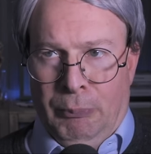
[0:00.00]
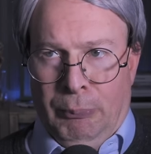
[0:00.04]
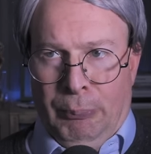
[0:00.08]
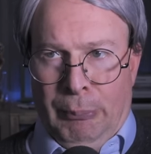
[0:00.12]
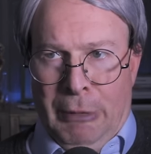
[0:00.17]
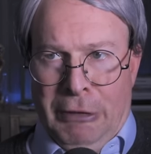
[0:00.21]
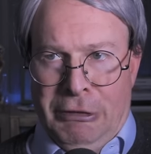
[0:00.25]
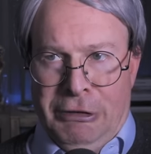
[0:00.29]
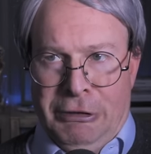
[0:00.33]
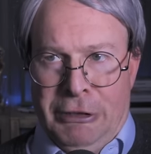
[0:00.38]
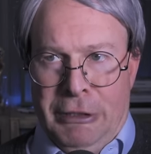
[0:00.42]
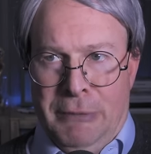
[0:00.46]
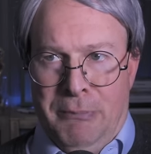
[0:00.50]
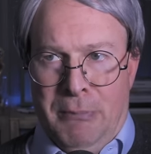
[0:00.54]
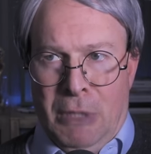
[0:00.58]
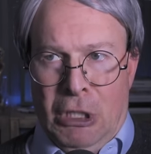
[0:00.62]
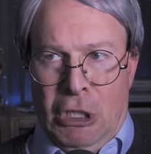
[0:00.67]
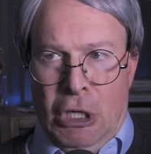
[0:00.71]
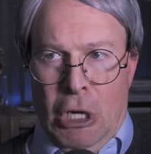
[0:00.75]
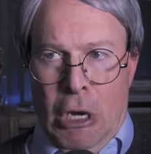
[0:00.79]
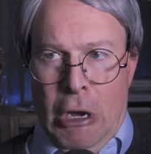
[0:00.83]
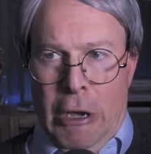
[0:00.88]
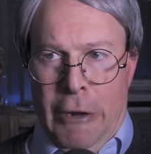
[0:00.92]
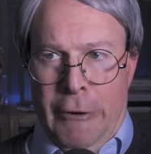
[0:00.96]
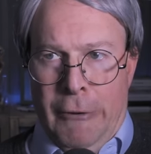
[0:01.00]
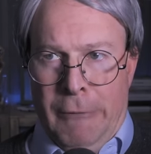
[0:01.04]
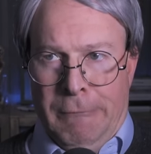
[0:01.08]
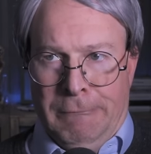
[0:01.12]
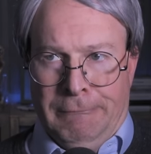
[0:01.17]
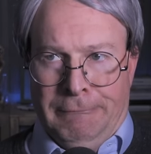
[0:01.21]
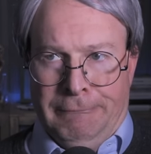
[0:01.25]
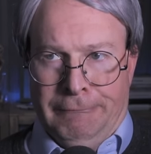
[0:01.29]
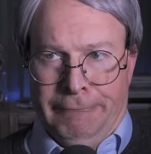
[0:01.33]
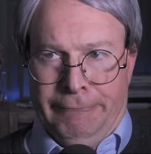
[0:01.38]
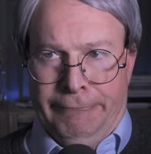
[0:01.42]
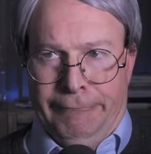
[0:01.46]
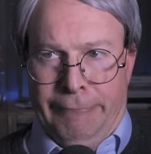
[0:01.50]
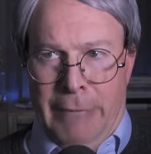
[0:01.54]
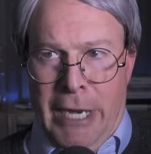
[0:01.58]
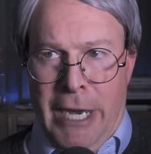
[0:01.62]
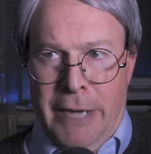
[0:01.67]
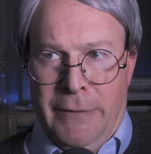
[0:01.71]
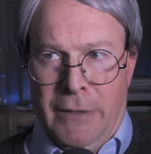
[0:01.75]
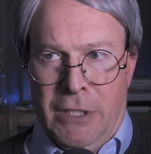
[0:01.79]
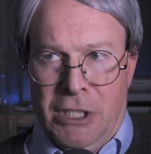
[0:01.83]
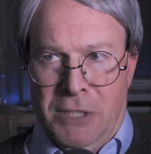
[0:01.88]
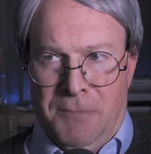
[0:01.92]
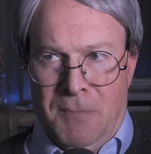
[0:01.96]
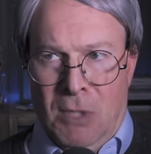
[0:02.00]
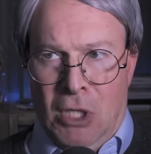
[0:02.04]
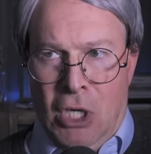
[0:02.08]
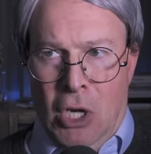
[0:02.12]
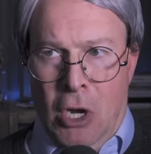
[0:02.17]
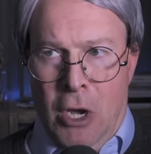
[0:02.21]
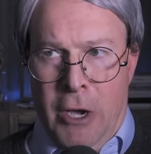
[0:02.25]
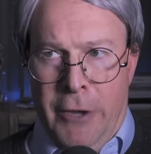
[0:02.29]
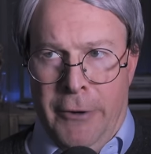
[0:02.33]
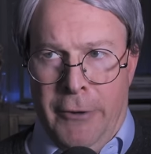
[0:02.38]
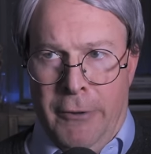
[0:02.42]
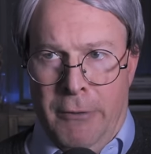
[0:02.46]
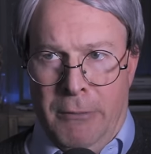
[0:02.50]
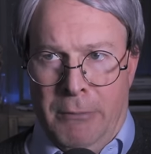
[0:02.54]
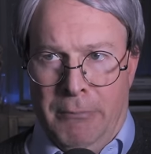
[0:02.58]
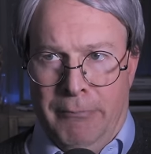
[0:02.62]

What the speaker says: Missing McConnell, Manless McConnell,